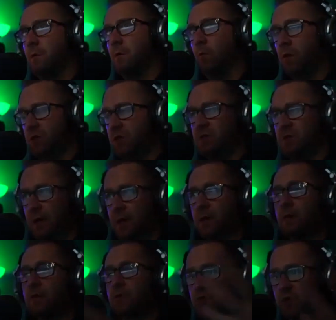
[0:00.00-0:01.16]
which is
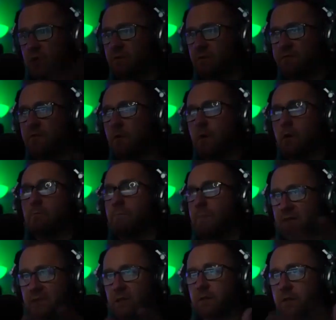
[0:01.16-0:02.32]
their server farm,
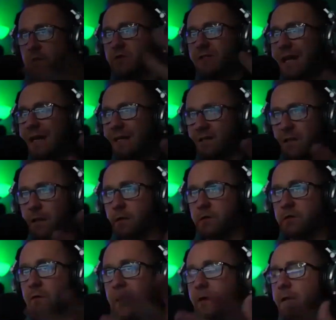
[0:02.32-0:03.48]
basically their data
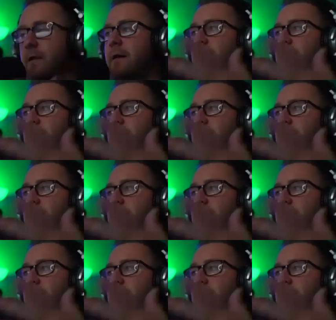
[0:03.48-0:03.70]
centers, right?